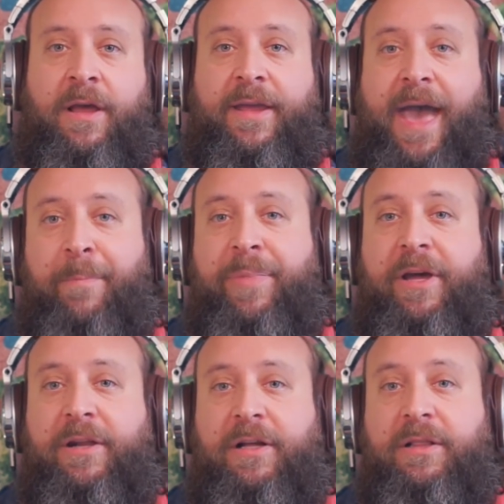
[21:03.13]

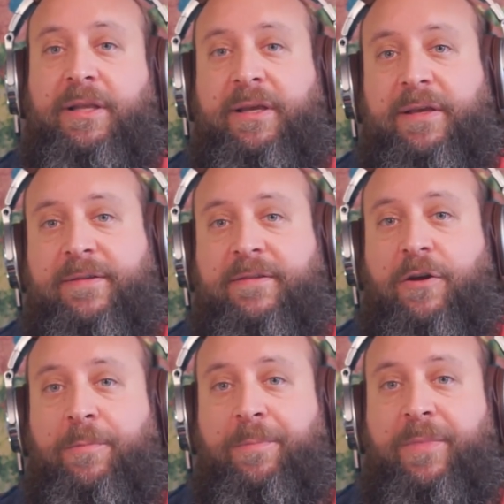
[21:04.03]

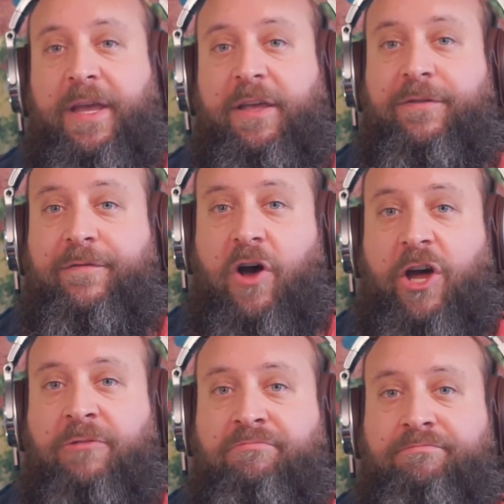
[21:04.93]
Capitalism is
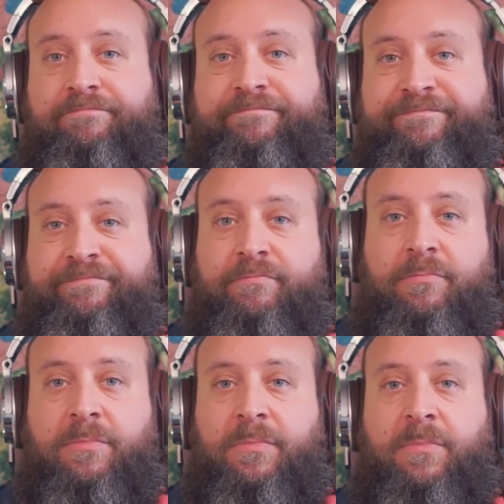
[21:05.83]
fun.
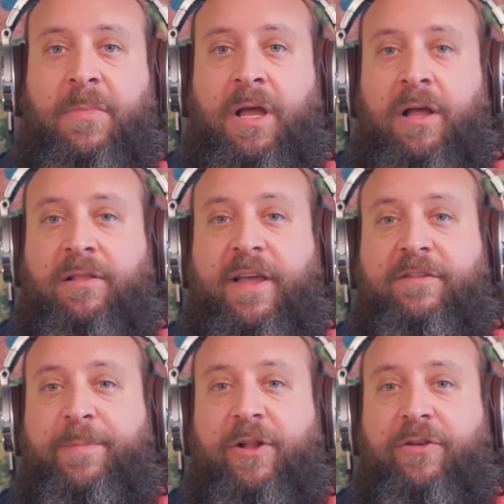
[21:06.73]

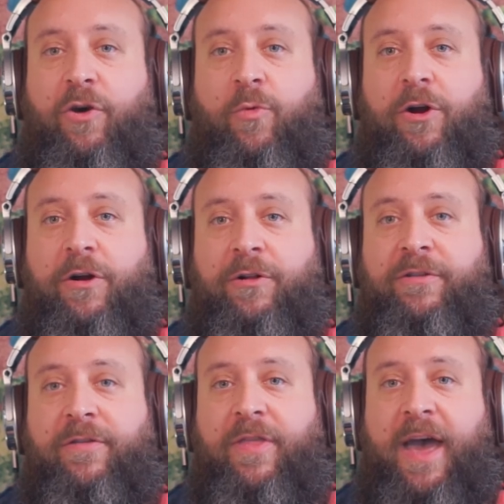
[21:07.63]
Let's build a
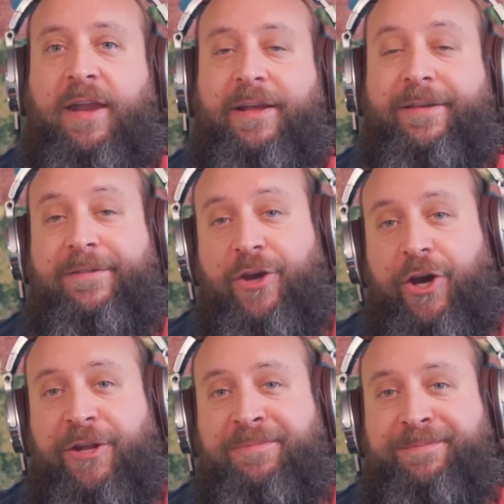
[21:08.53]
world that is
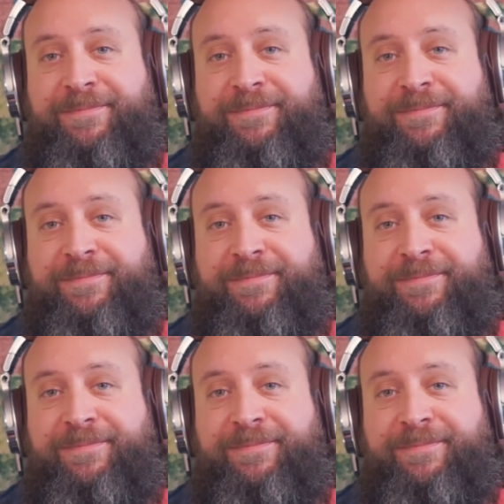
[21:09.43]
good.